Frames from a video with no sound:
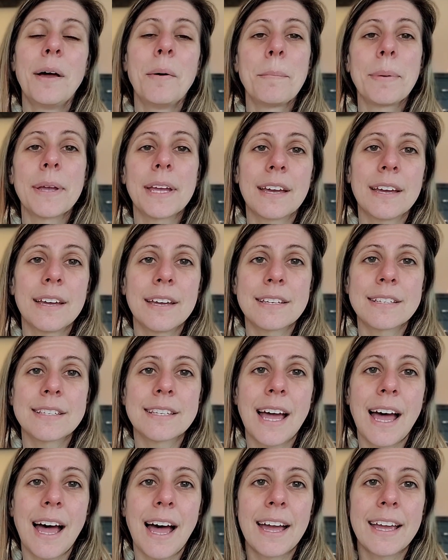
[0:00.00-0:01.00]
because
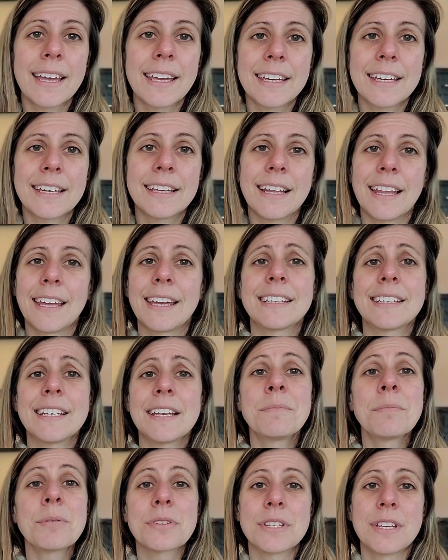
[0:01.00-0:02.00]
I get like
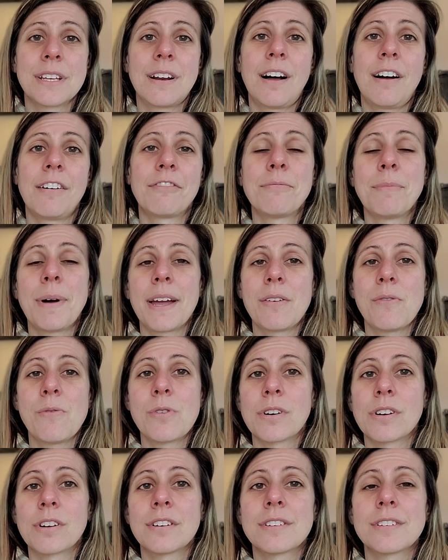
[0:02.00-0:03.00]
10% off my
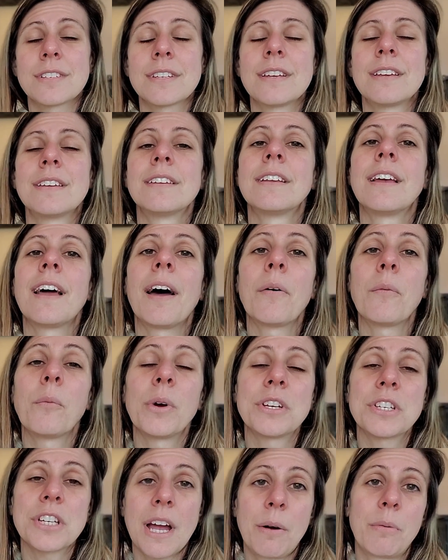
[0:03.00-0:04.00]
orders,
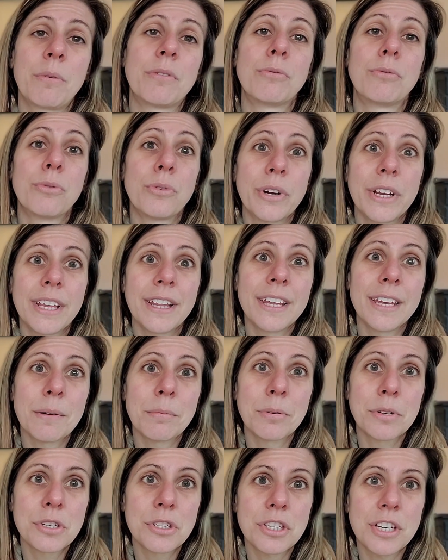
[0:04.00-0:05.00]
which I would really
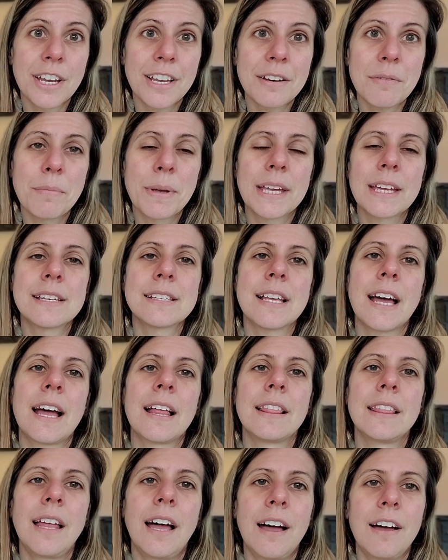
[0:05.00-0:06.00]
appreciate because I
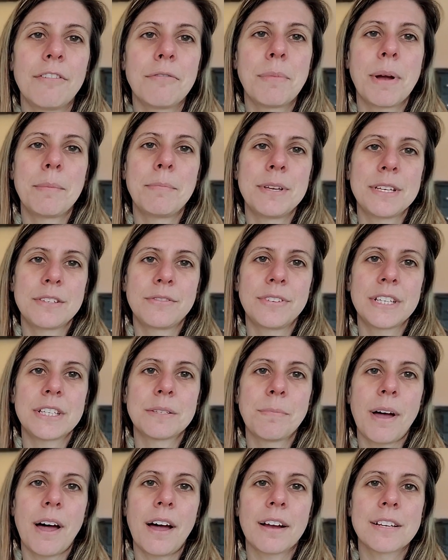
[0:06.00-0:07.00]
love my Misfits
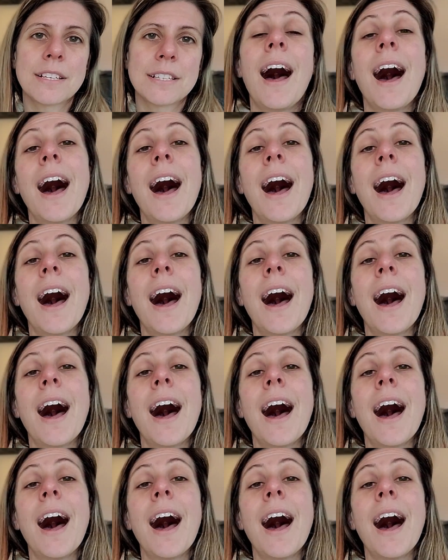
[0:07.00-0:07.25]
box.